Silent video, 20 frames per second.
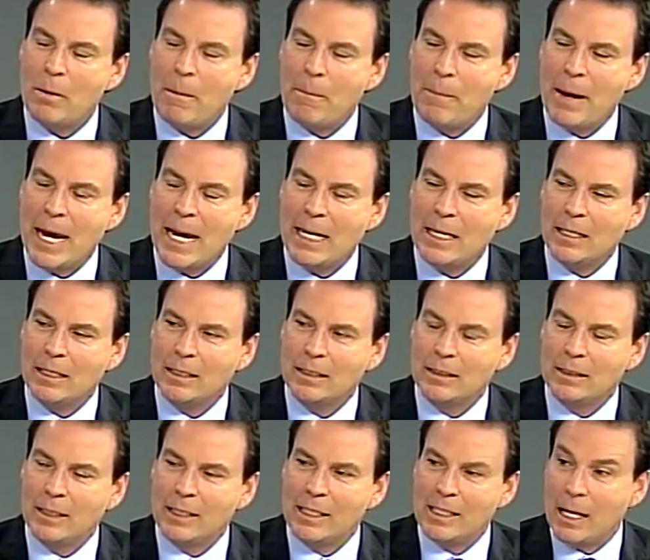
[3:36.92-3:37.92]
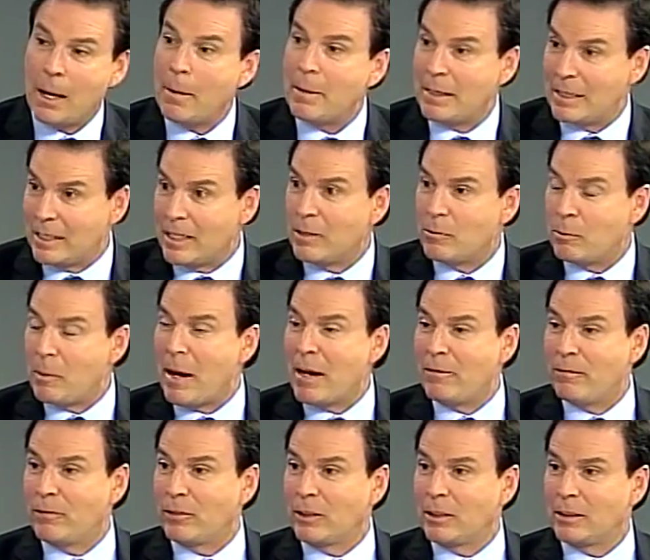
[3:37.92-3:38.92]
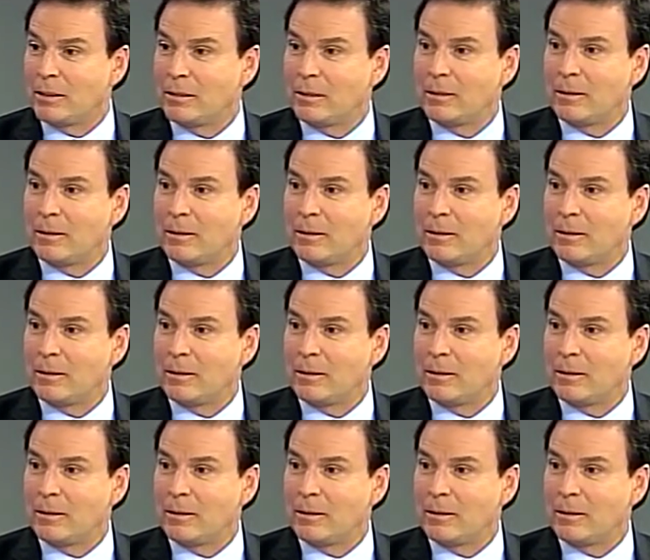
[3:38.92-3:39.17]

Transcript: about pain? It seems painful.